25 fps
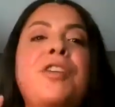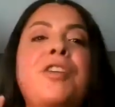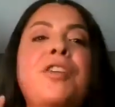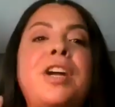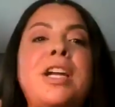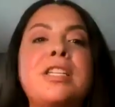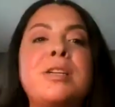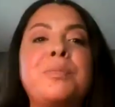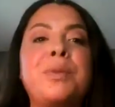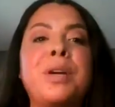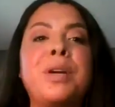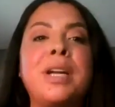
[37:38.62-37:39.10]

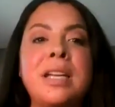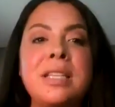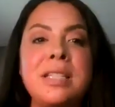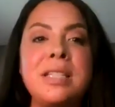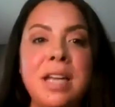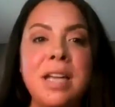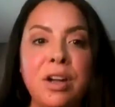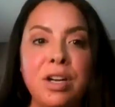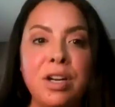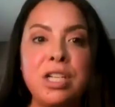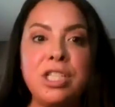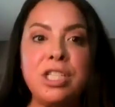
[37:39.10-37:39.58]
forget to bring it
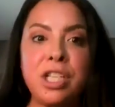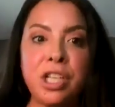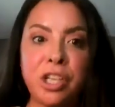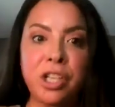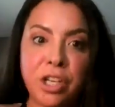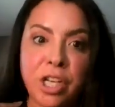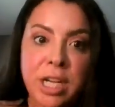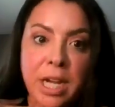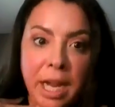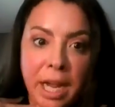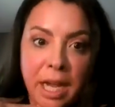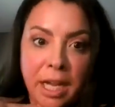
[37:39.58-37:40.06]
down into your
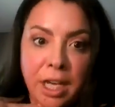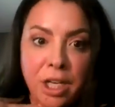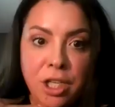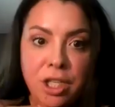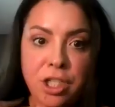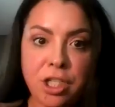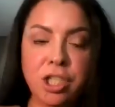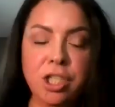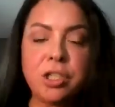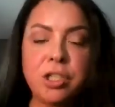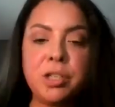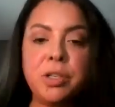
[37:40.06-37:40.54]
neck
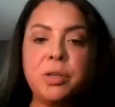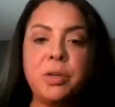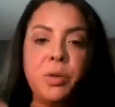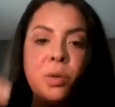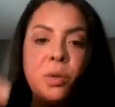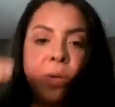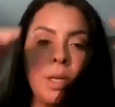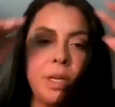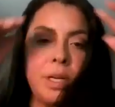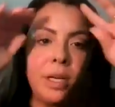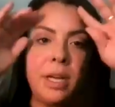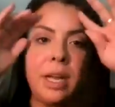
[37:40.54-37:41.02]

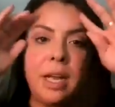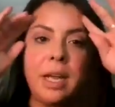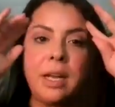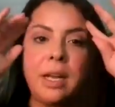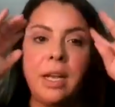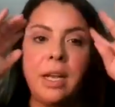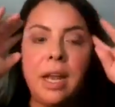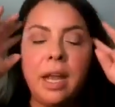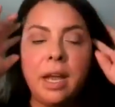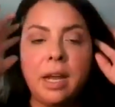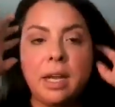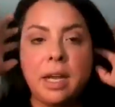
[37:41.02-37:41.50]
too.
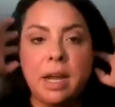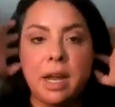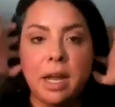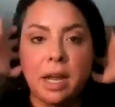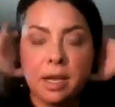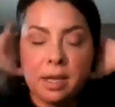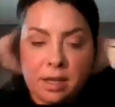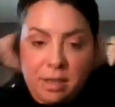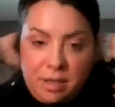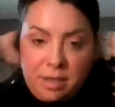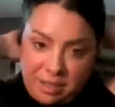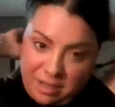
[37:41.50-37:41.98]

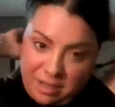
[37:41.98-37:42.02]
Neck.